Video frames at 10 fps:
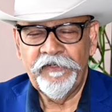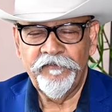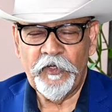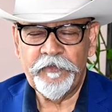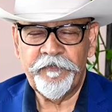
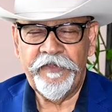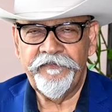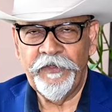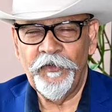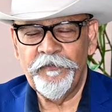One of my
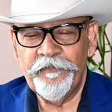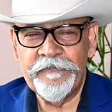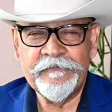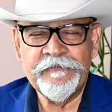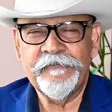fellow
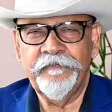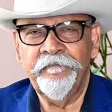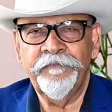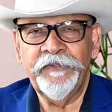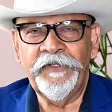
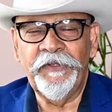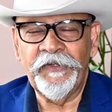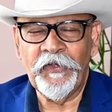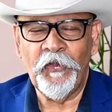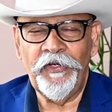
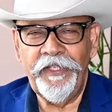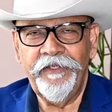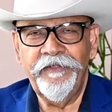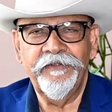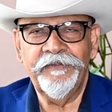
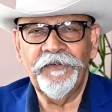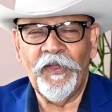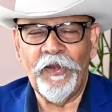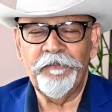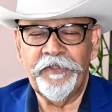colleague,
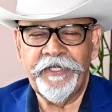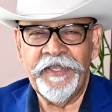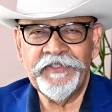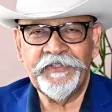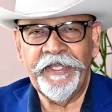Albert
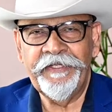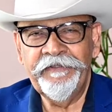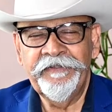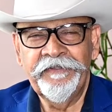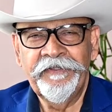
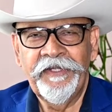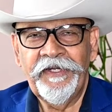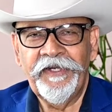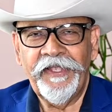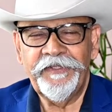Einstein,
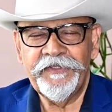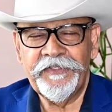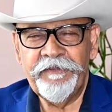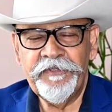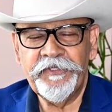had the
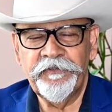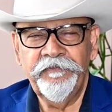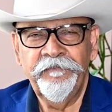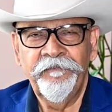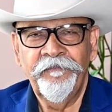same issue,
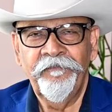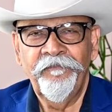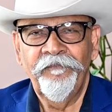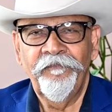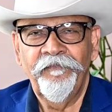
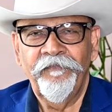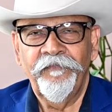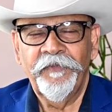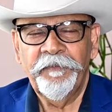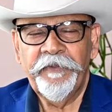
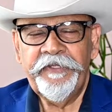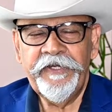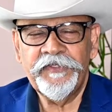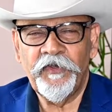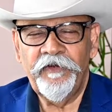but he
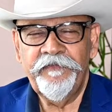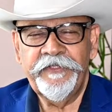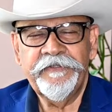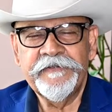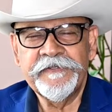resolved
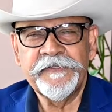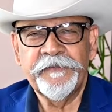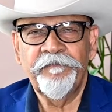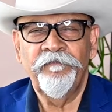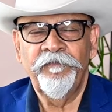it.
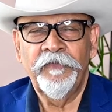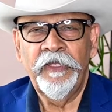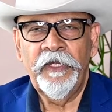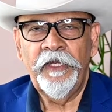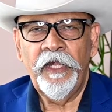
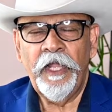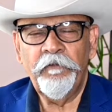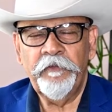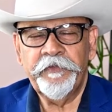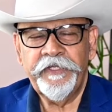
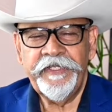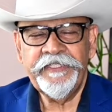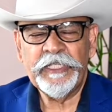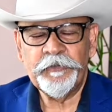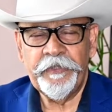However, his
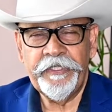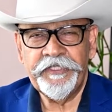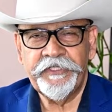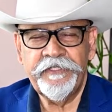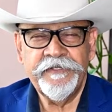
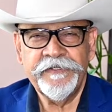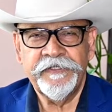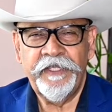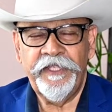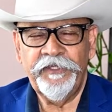explanation
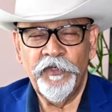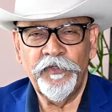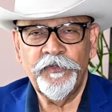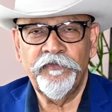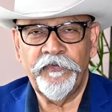and
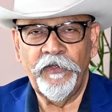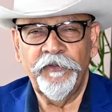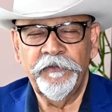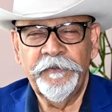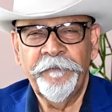those who
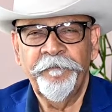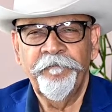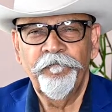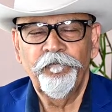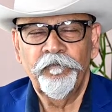followed
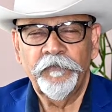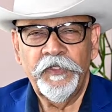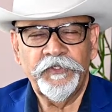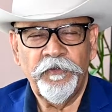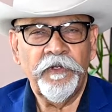
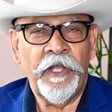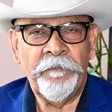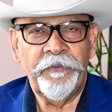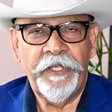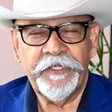is so
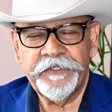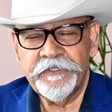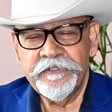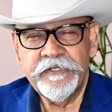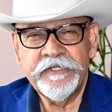complex.